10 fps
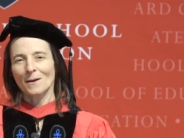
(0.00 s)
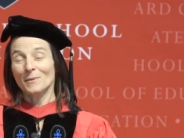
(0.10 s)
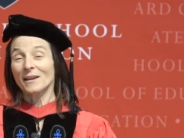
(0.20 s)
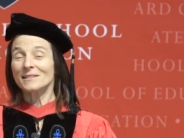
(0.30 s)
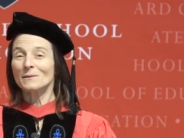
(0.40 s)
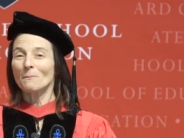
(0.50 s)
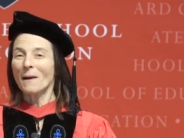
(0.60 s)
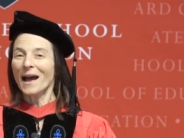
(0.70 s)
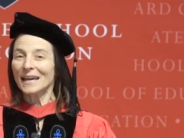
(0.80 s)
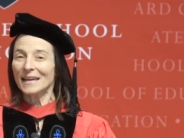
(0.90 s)
Because
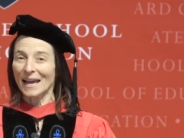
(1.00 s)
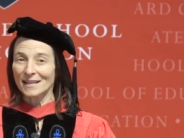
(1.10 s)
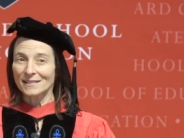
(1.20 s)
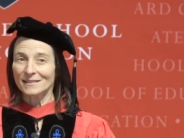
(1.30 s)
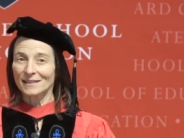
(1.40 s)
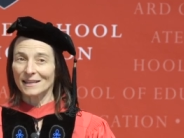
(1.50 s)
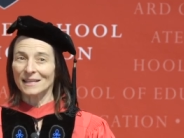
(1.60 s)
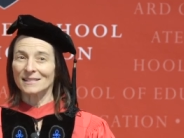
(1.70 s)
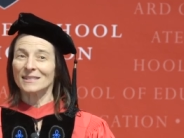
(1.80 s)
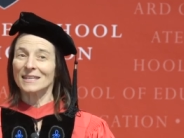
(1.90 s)
my guess
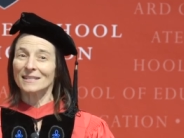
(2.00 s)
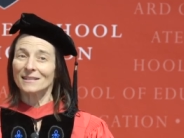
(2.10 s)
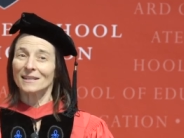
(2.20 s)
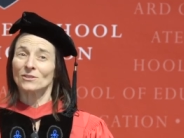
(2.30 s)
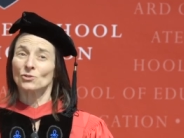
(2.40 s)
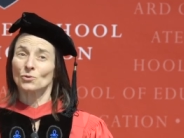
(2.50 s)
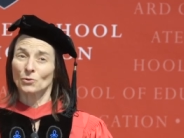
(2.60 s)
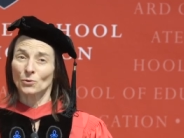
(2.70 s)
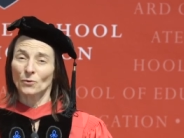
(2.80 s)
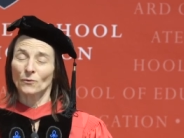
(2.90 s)
is this is
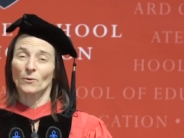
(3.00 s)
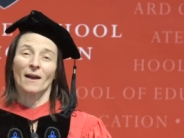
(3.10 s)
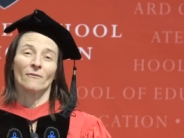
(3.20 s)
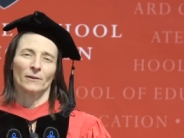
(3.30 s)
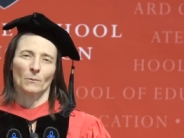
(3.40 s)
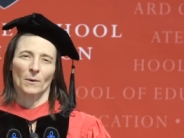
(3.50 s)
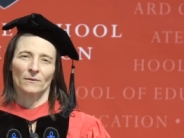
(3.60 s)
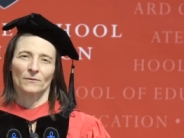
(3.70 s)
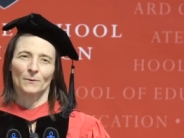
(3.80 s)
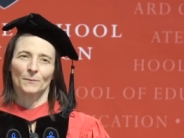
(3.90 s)
true for every one
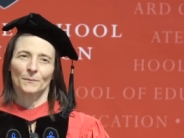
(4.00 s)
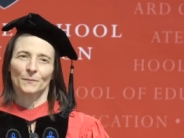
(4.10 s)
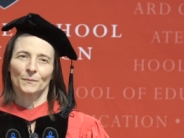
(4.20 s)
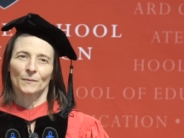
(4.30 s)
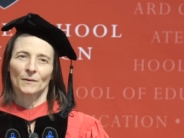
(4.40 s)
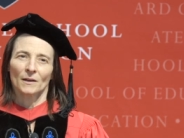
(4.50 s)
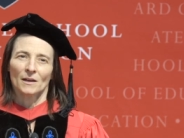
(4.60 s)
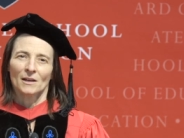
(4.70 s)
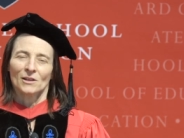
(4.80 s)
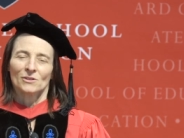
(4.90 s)
of you.
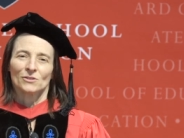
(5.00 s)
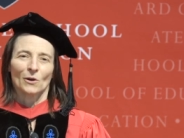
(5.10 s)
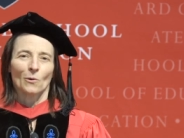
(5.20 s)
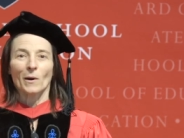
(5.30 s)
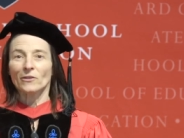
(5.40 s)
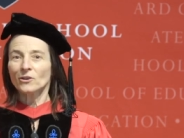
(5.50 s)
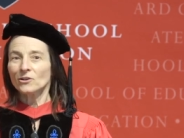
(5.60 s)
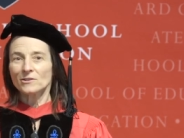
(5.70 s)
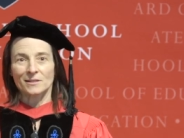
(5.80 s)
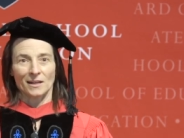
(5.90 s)
So whether
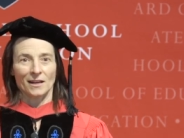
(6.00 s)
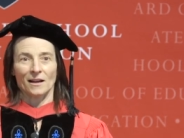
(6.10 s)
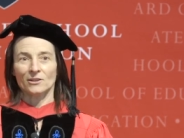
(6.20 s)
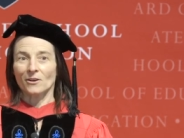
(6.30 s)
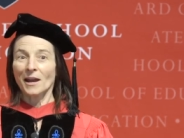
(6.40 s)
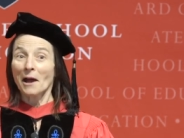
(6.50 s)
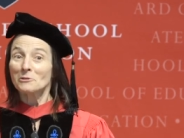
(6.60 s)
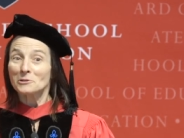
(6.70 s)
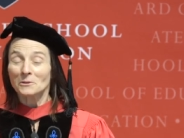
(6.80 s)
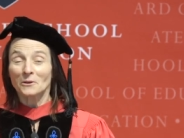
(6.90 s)
you're sitting on your
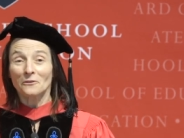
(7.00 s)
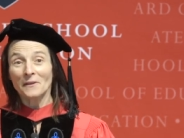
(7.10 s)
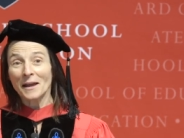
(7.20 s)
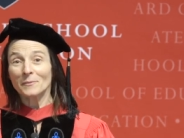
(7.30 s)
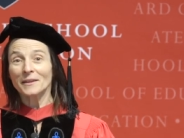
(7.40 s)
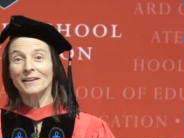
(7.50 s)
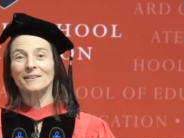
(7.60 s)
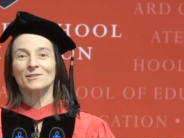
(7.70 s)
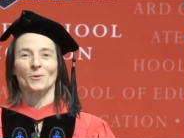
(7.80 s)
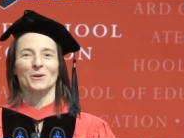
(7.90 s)
couch with your
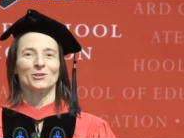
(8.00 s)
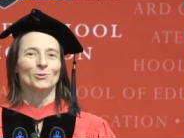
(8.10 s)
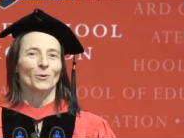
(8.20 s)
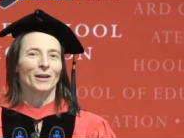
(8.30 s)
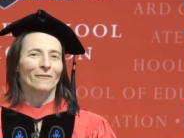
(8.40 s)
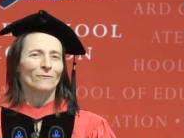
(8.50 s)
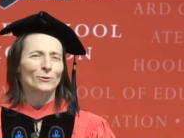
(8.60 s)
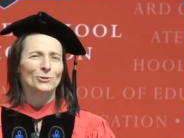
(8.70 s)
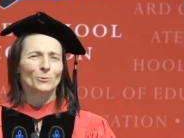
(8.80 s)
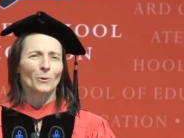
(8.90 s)
families or enjoying a
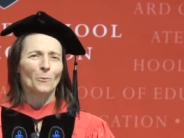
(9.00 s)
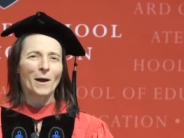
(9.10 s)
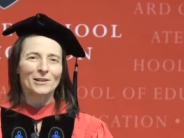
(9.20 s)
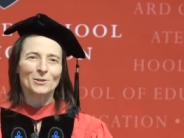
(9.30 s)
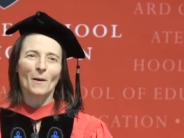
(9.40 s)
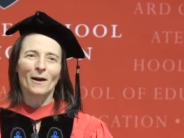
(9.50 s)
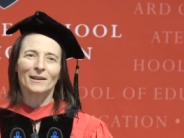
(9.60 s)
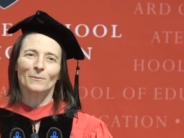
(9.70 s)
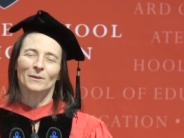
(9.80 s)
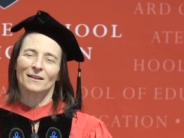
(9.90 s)
virtual watch
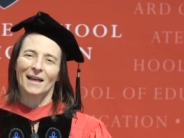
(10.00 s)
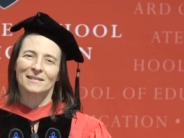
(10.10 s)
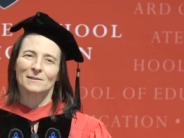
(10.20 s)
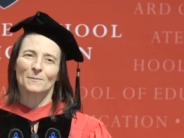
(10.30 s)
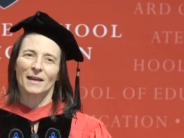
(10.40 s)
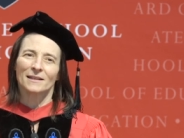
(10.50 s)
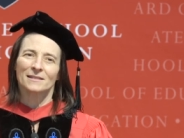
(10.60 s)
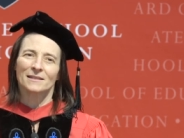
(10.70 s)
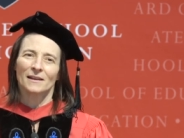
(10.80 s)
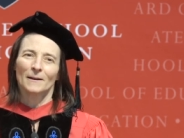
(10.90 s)
party with
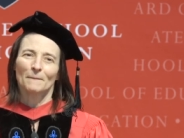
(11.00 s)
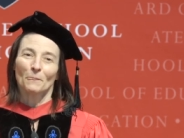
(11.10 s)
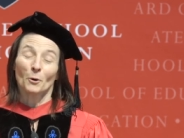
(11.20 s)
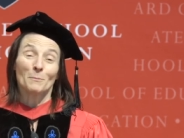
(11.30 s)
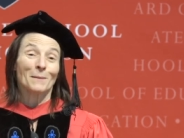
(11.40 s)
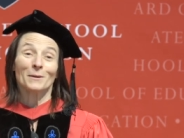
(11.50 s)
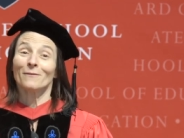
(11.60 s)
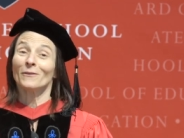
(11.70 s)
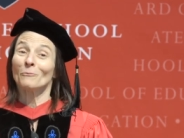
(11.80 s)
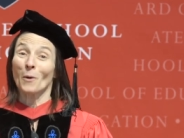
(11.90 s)
classmates, or maybe
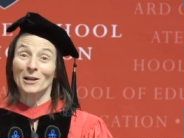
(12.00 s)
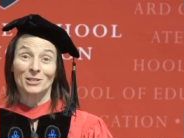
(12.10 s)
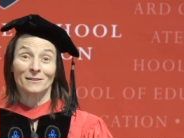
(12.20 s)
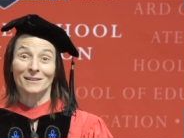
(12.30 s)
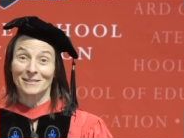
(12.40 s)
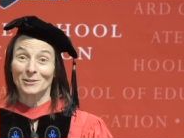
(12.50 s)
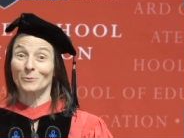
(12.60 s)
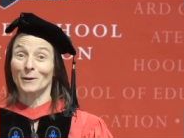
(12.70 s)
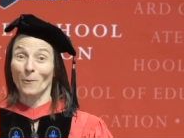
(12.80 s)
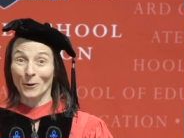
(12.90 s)
even watching this as a
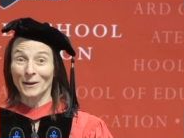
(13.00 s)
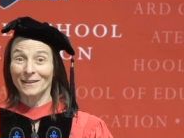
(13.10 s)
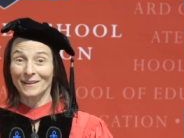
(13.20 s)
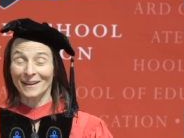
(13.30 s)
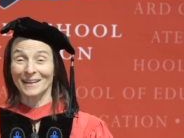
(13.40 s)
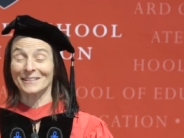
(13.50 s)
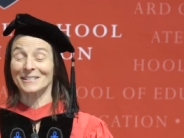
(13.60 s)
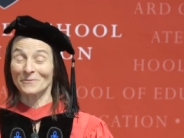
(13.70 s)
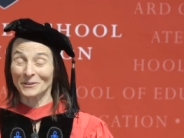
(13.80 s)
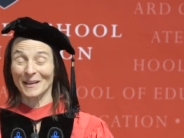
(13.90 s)
recording at a
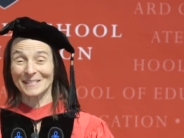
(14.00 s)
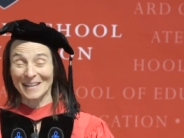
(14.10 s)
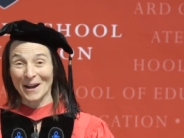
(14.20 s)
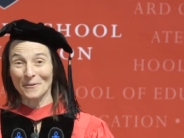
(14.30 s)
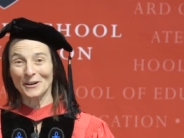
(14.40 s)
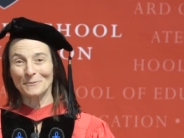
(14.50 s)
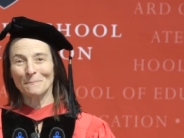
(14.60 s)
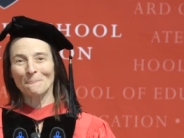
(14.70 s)
civilized hour,